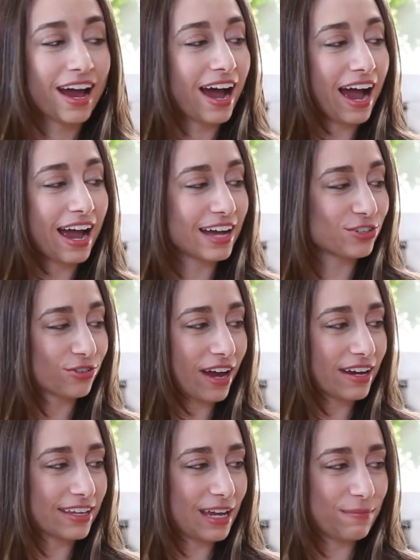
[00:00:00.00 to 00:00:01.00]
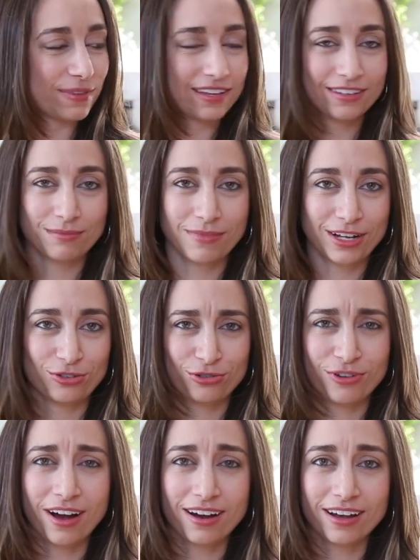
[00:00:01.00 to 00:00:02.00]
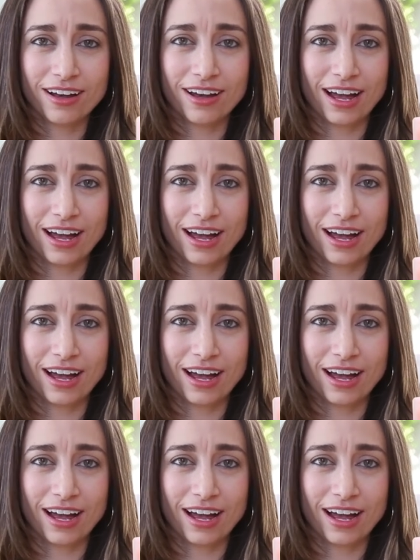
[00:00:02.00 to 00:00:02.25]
I try to keep these in my trunk.